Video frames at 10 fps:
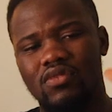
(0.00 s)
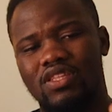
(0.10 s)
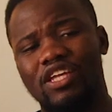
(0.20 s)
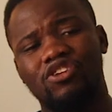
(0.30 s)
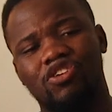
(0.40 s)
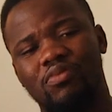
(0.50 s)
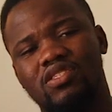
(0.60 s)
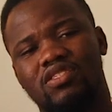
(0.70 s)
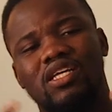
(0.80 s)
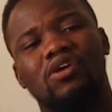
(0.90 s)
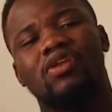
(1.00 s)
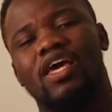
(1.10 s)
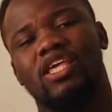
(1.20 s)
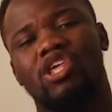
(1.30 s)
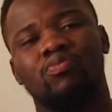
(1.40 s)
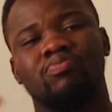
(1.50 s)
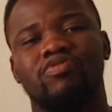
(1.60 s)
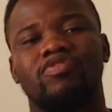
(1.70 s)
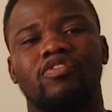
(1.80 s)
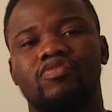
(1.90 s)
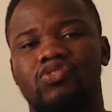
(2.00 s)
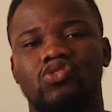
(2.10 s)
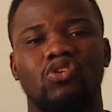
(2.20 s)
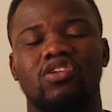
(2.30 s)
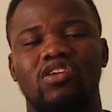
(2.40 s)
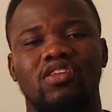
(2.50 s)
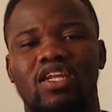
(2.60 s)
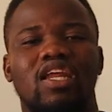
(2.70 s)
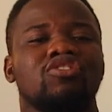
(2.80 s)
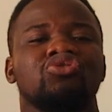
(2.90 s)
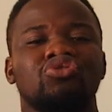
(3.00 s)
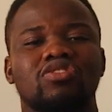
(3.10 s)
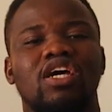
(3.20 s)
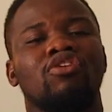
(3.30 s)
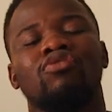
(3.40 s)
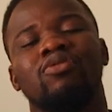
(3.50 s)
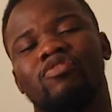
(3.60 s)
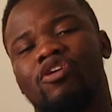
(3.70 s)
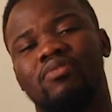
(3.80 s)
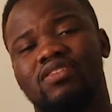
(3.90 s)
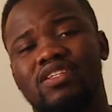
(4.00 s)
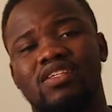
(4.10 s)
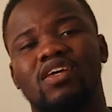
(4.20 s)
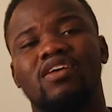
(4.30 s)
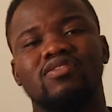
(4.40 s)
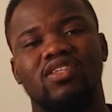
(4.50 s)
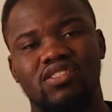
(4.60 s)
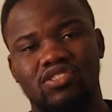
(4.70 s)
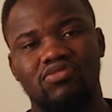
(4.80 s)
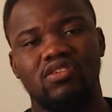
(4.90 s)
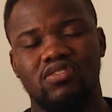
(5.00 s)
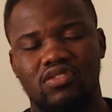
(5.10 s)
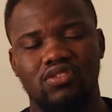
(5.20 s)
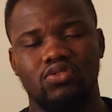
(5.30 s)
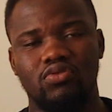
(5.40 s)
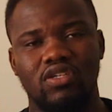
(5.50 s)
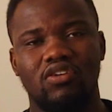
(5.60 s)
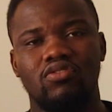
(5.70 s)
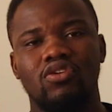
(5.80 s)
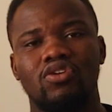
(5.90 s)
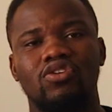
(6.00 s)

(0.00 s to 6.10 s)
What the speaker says: That document is now like your proof of studying, and now shows that you've completed 30 credits in total.